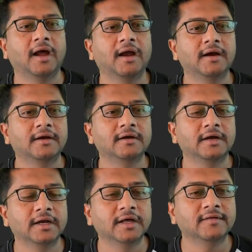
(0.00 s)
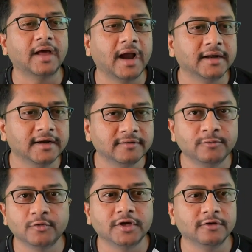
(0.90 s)
and it has added
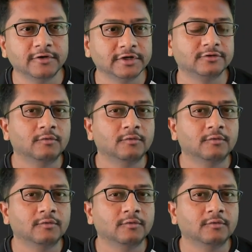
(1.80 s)
few keywords.